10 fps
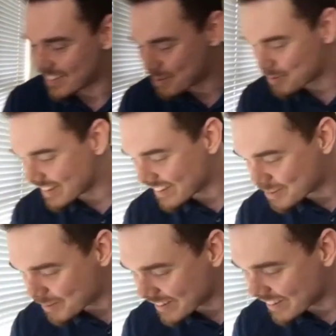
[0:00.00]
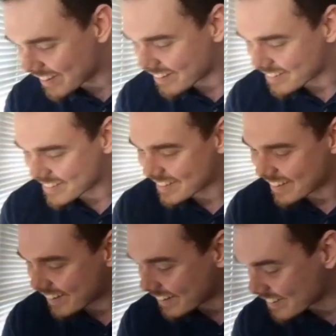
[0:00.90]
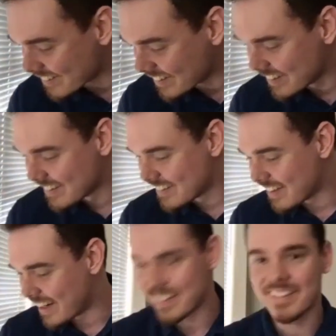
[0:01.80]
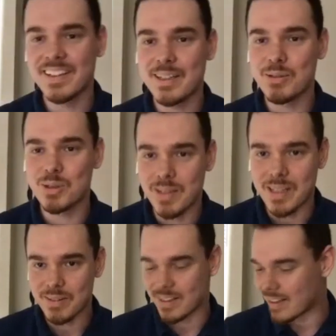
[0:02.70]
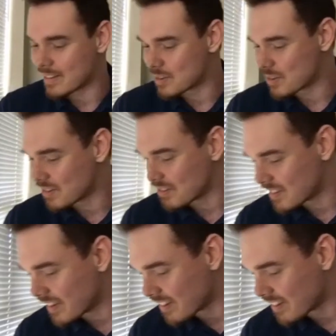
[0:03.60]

It's pretty hilarious. Like, I think Nikki was playing with the lights. So yeah.